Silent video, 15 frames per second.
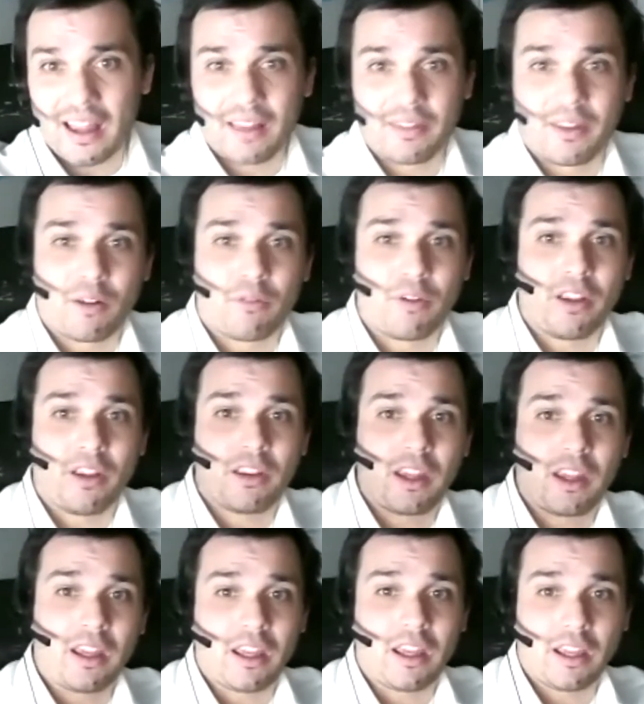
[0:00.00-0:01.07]
they're
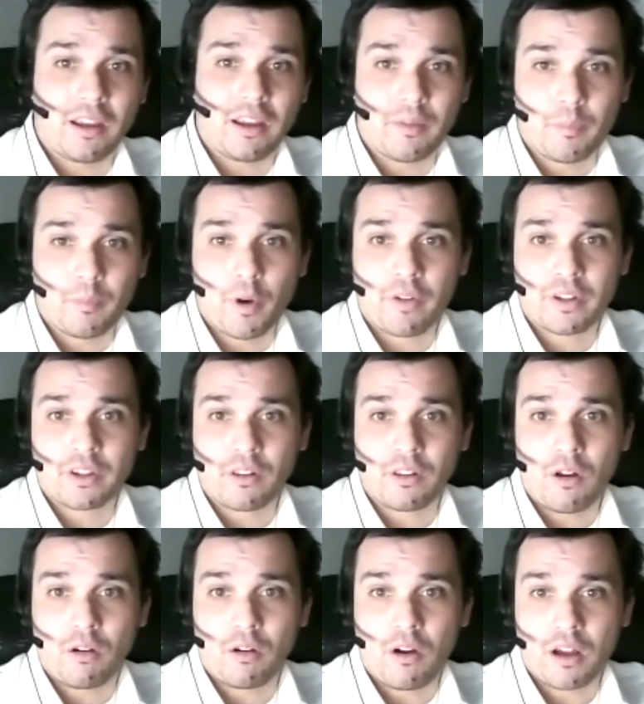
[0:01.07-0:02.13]
really moving to
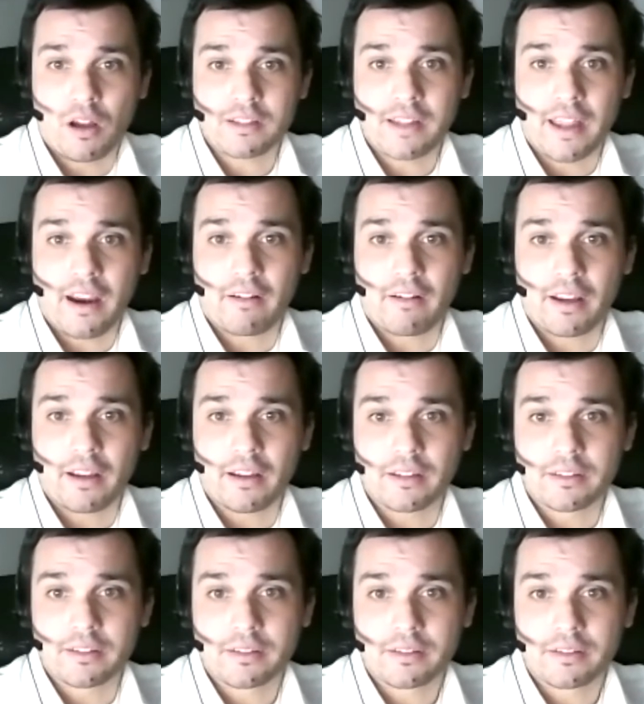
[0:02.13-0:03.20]
low cost
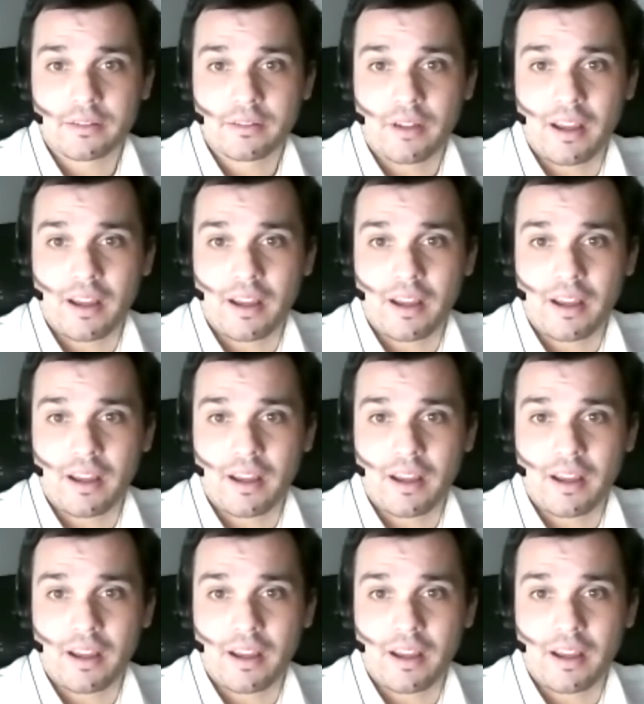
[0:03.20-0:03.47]
areas.